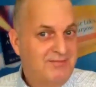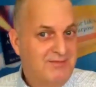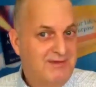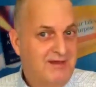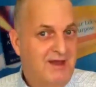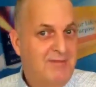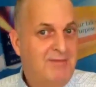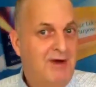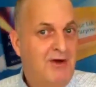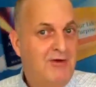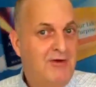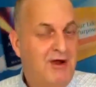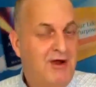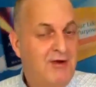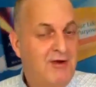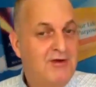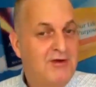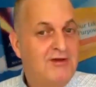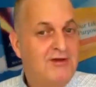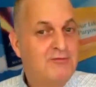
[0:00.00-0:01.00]
about
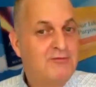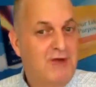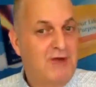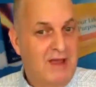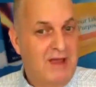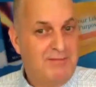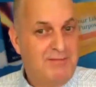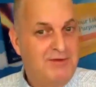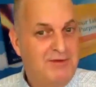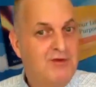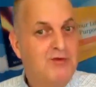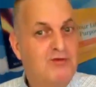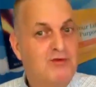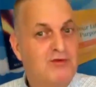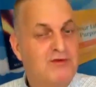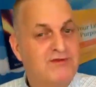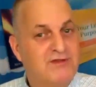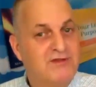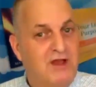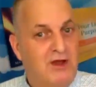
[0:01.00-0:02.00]
our rapid
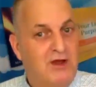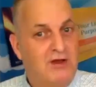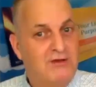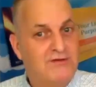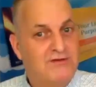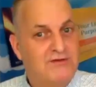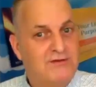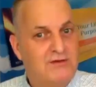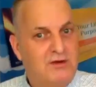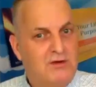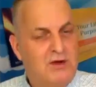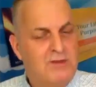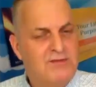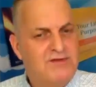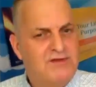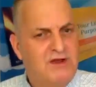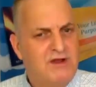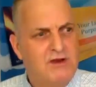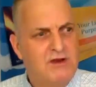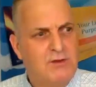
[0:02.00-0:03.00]
results. Oh, I'm
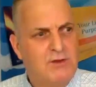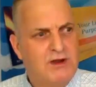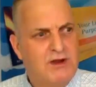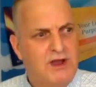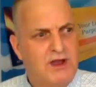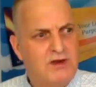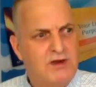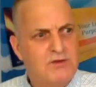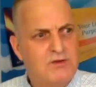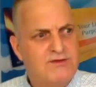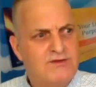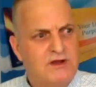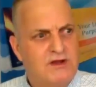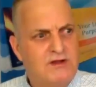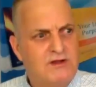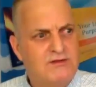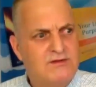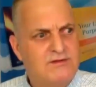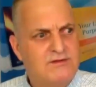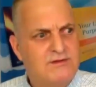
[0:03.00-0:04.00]
sorry, what kind of
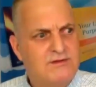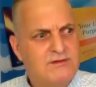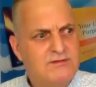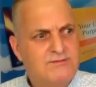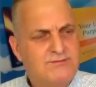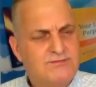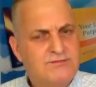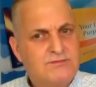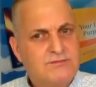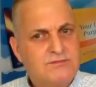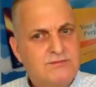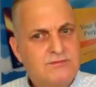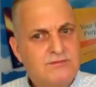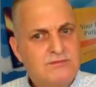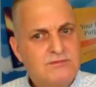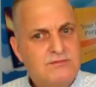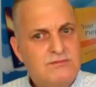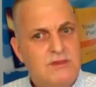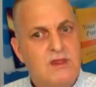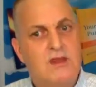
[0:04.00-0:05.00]
results?
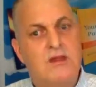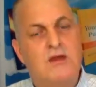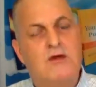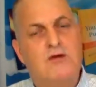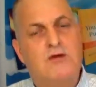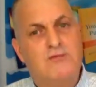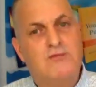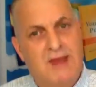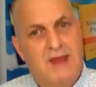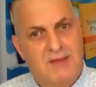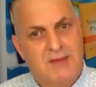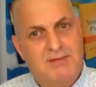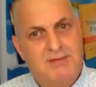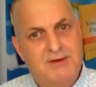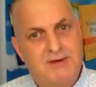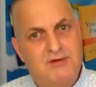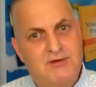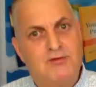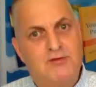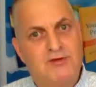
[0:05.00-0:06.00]

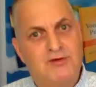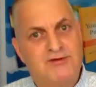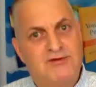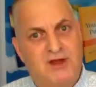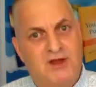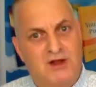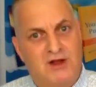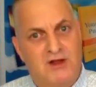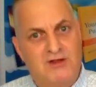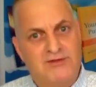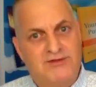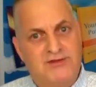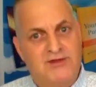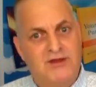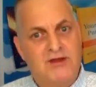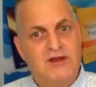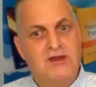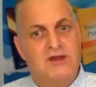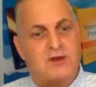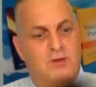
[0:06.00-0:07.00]
Rapid results.
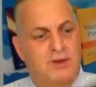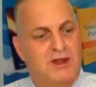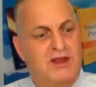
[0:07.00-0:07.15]
We